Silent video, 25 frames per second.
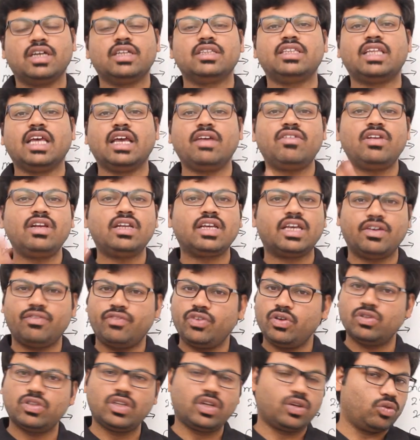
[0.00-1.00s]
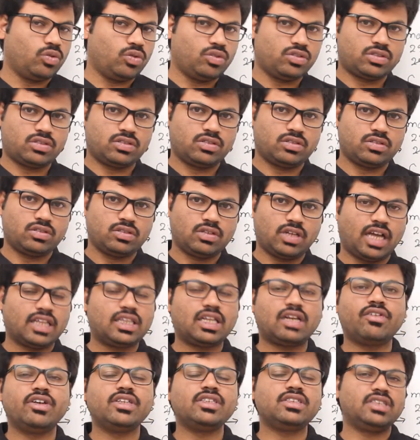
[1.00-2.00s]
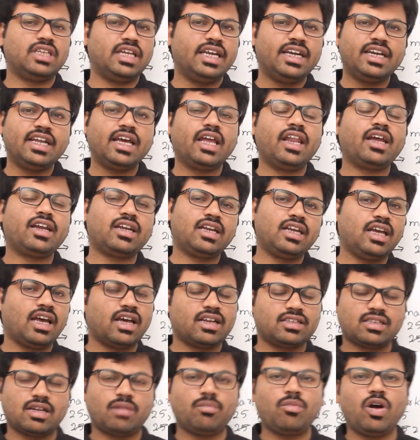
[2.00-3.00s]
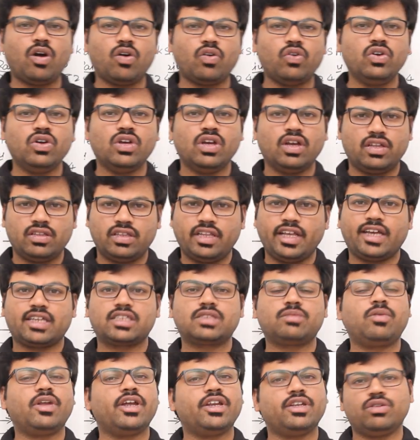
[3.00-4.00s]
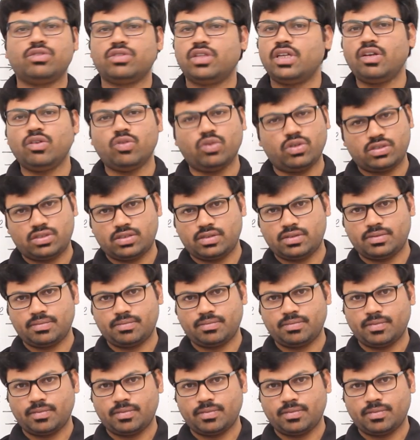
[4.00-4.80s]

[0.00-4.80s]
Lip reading: They will give you the rules, otherwise indirectly or somehow they explain you the rules.